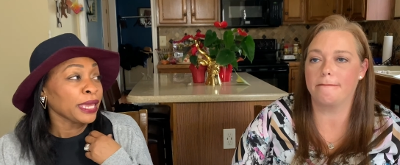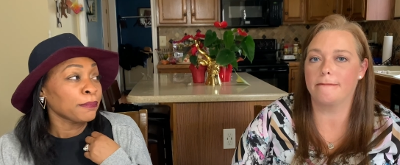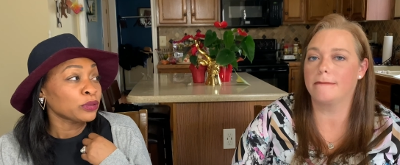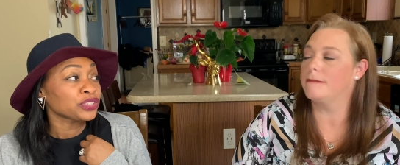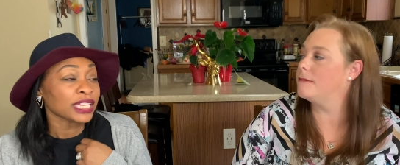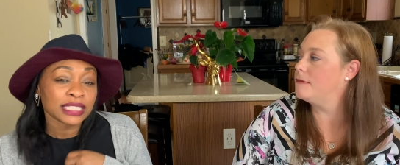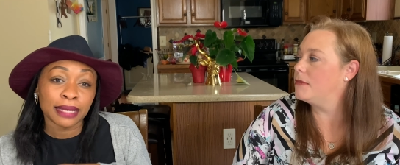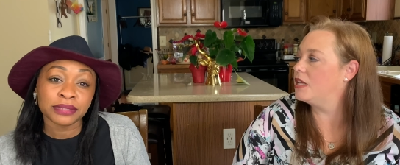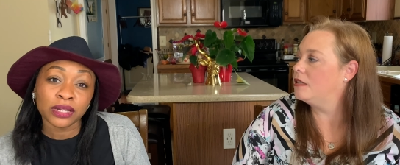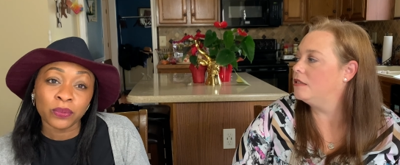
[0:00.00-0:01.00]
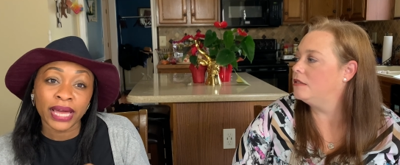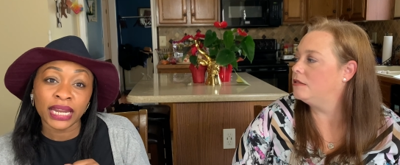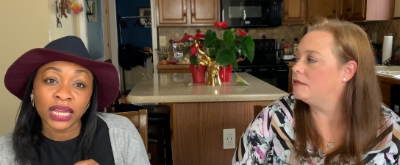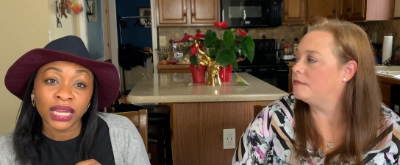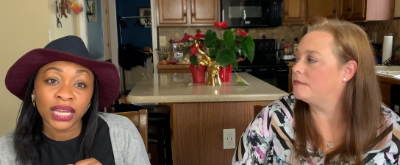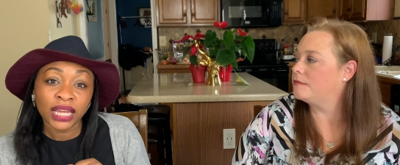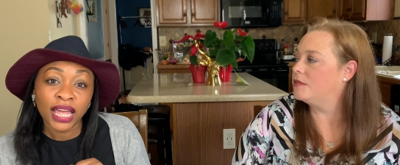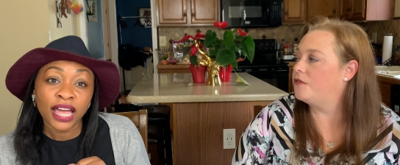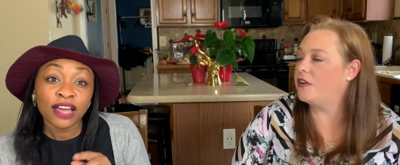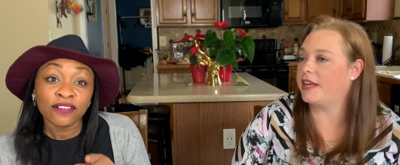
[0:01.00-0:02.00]
Speaker 1: people just come to a wedding
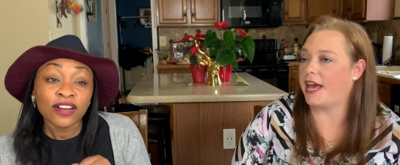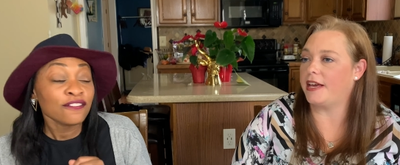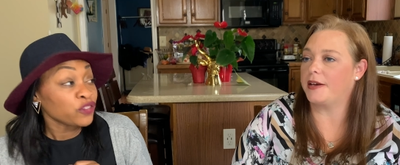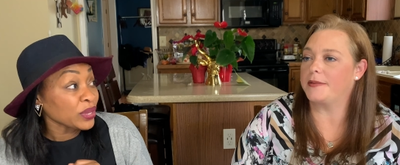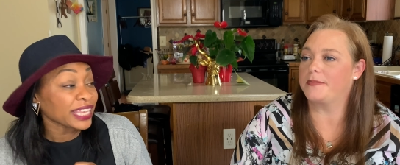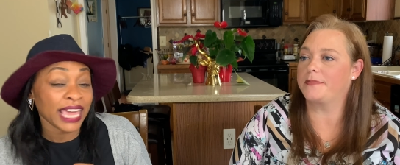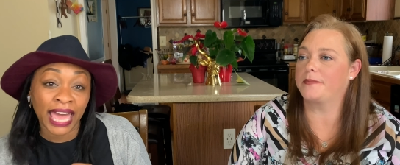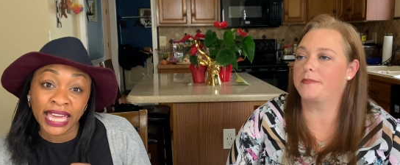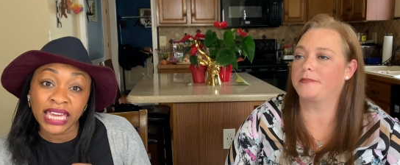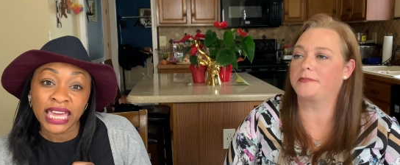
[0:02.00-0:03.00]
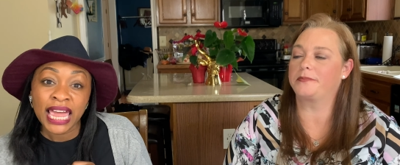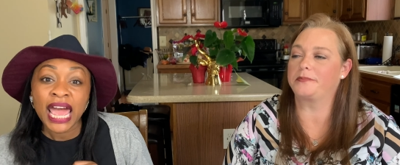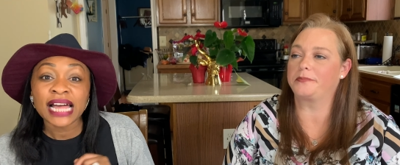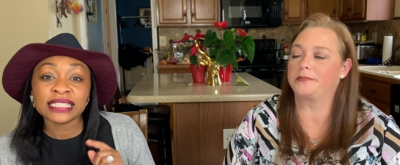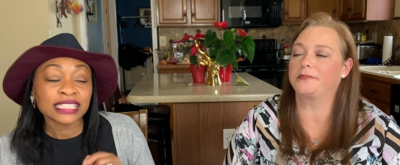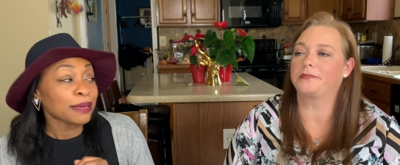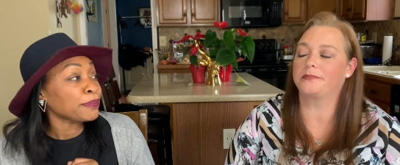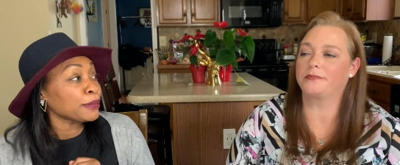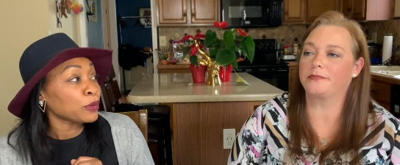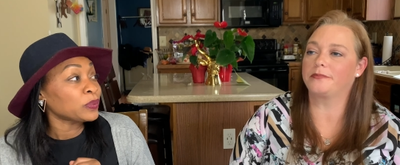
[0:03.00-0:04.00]
for the cake. For the cake. And some
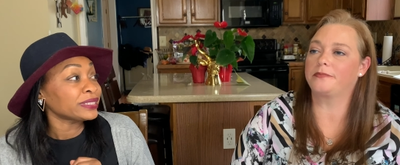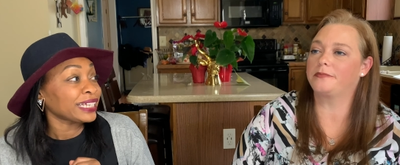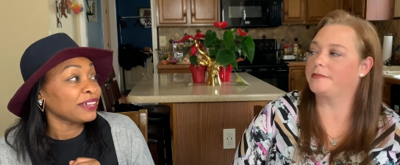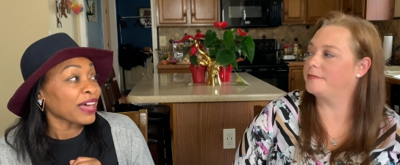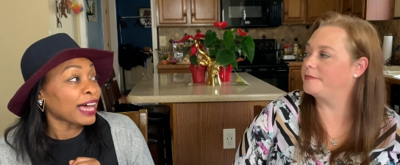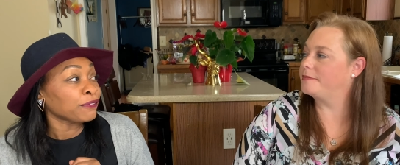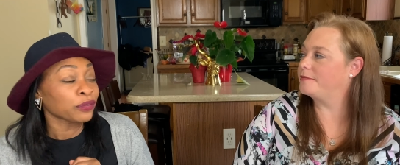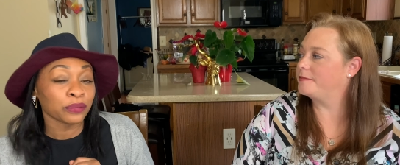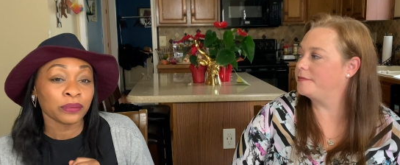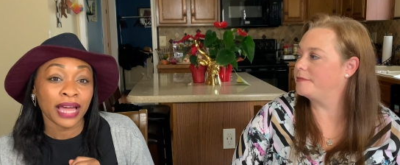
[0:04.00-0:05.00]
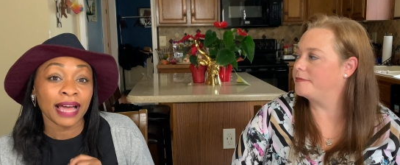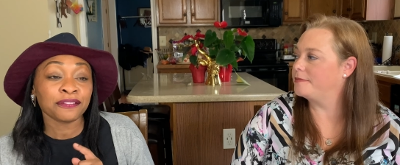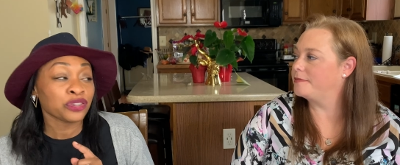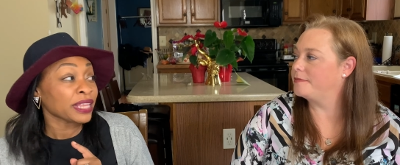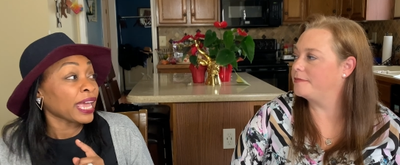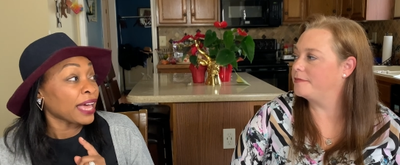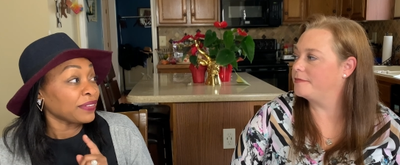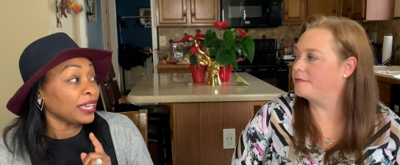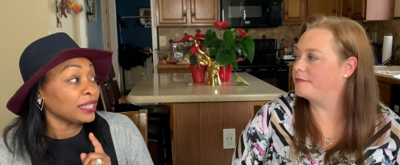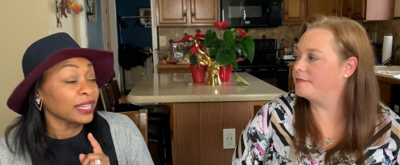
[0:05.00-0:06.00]
people will leave after the after they have
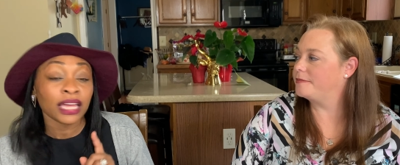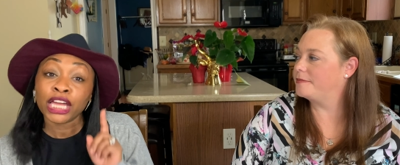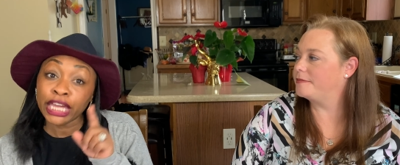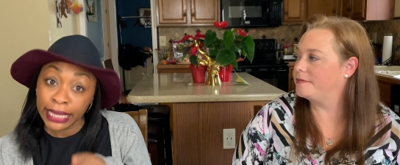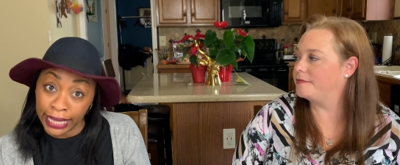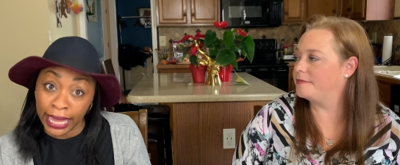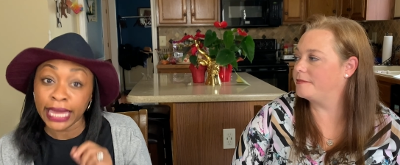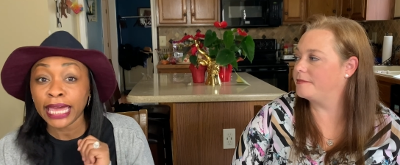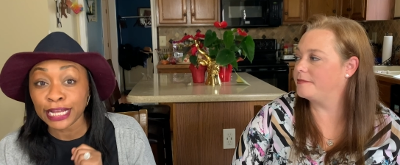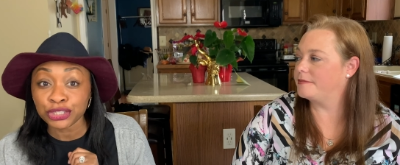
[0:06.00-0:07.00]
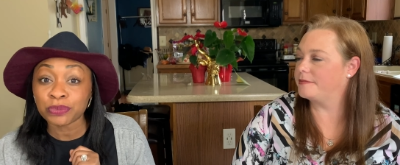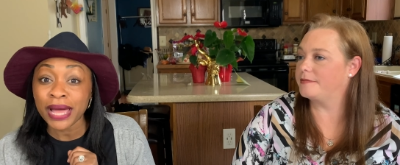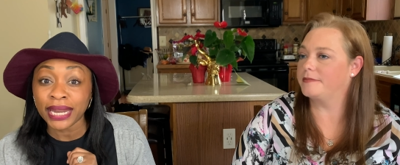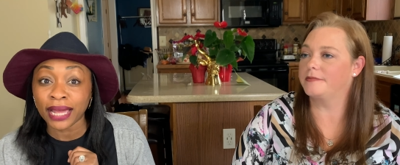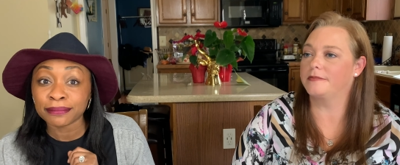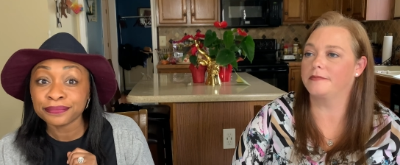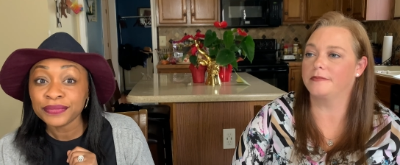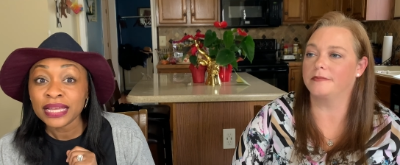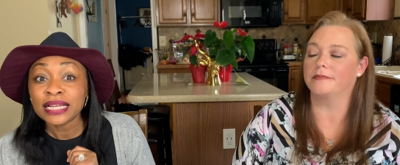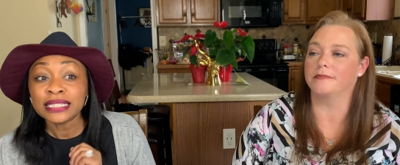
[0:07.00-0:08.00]
eaten the cake at your wedding.
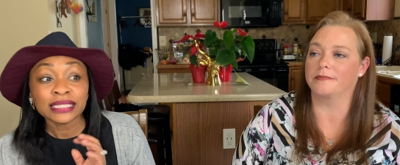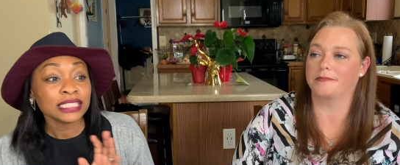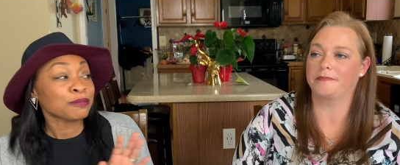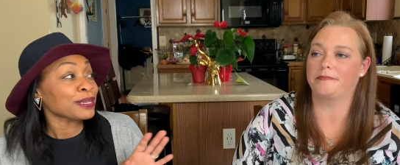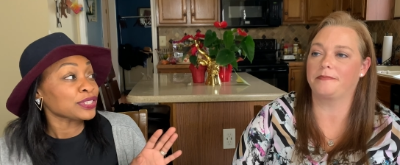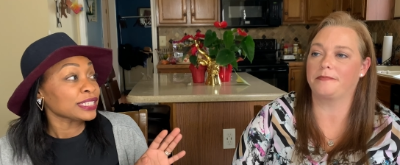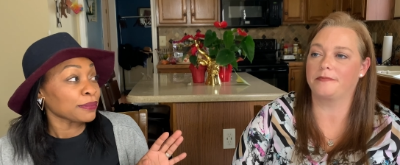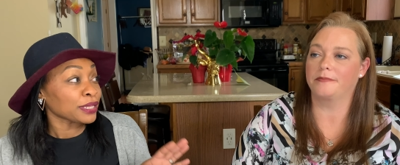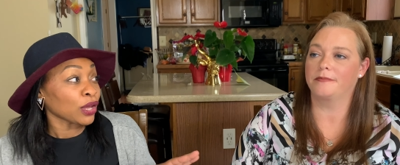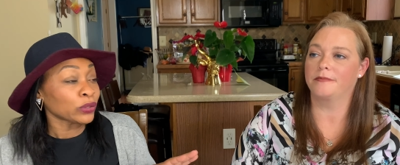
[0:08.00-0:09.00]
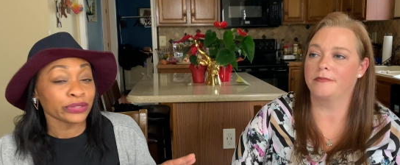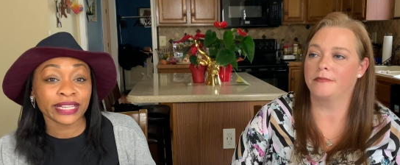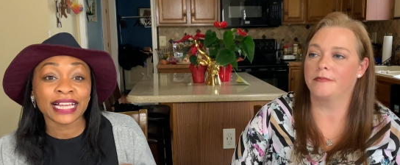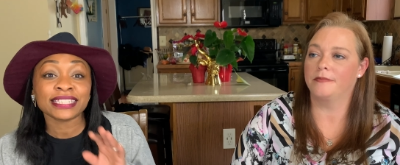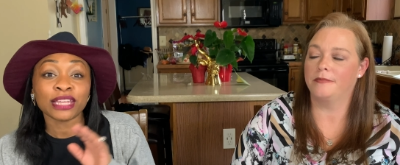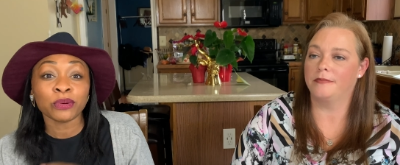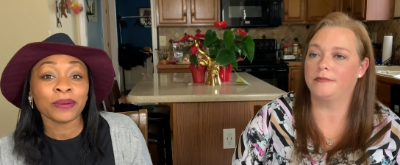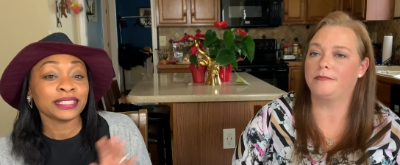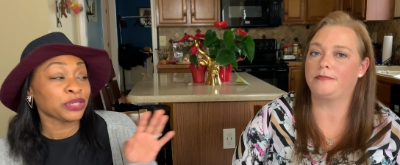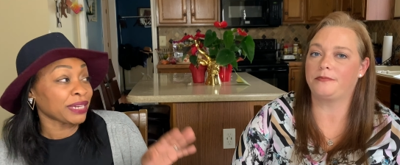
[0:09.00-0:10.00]
Especially some of the older guests, they will
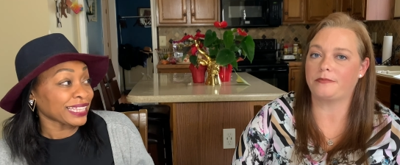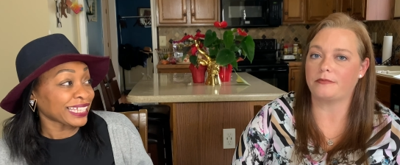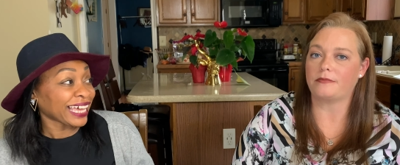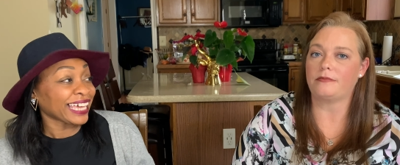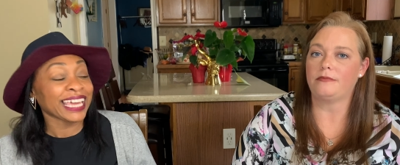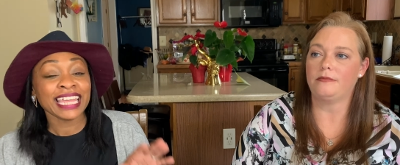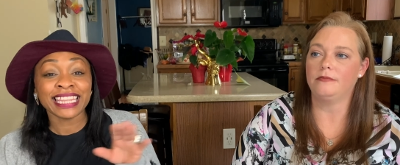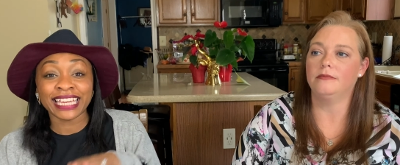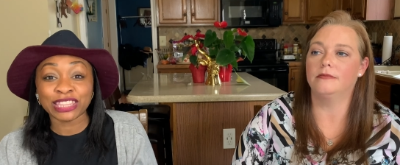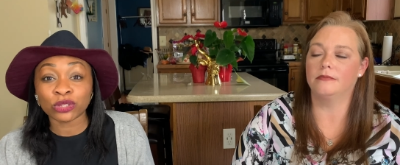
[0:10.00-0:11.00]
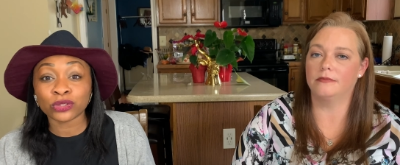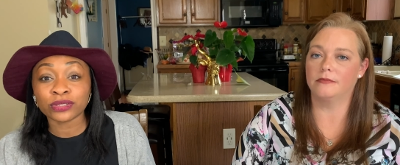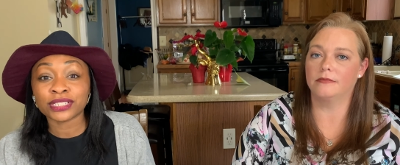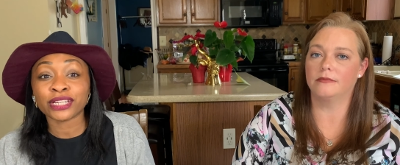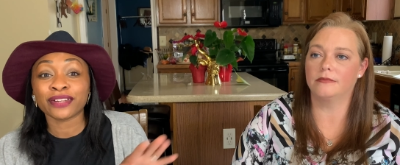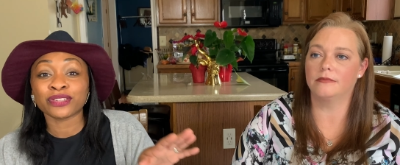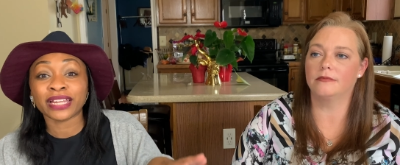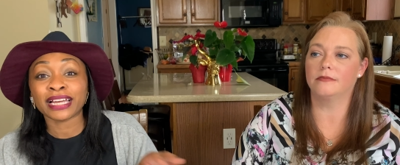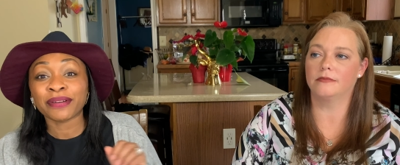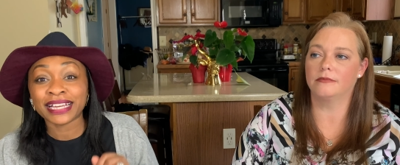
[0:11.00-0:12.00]
wait till you get the cake. They get the little dessert and they're
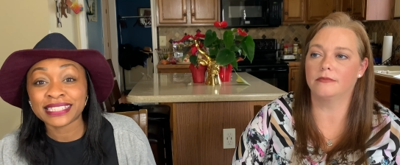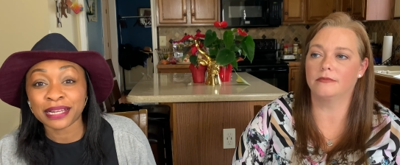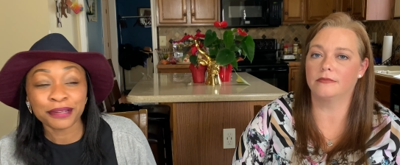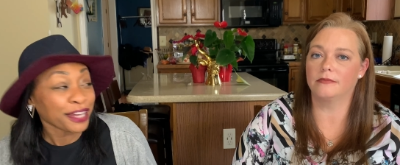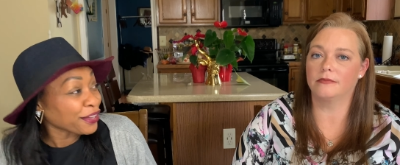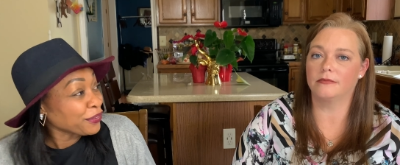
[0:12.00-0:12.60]
like, okay, it's time to go.